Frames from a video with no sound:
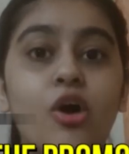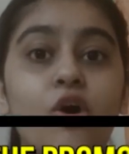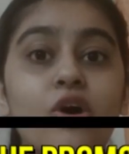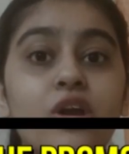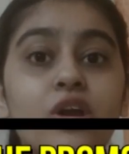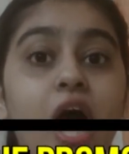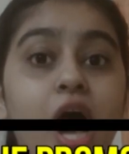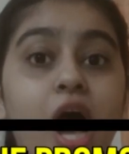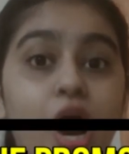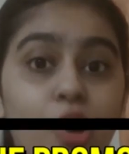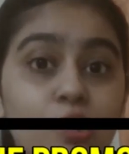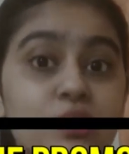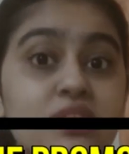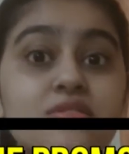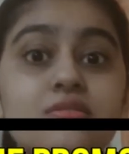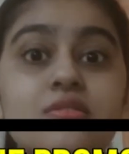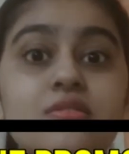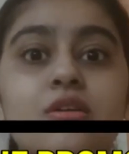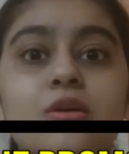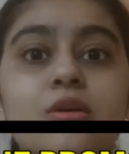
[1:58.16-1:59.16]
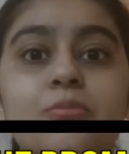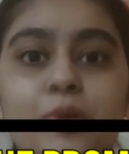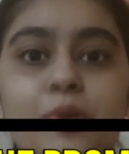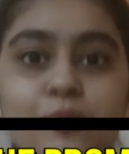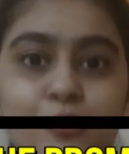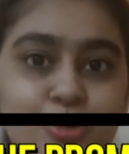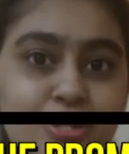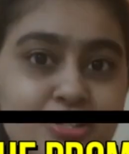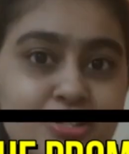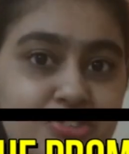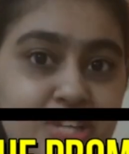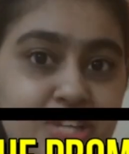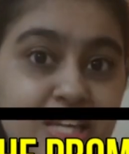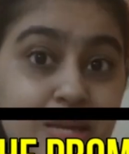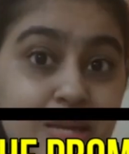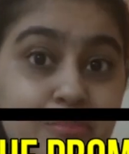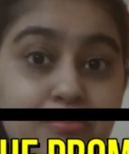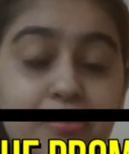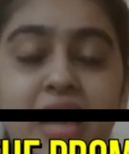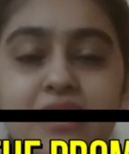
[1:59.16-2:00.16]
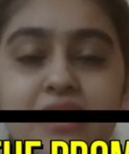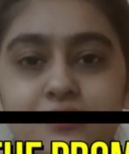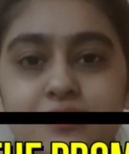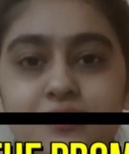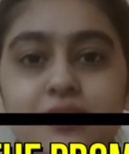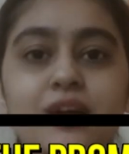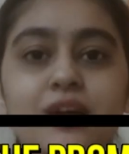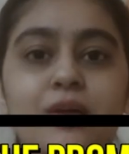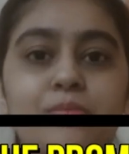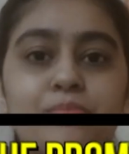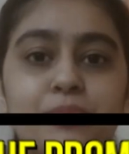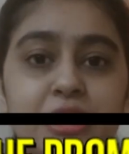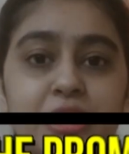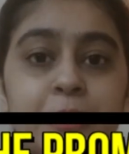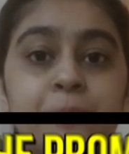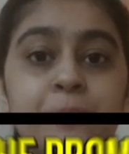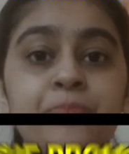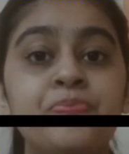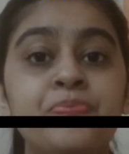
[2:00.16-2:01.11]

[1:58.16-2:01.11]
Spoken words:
or how this promoter stake impacts the company.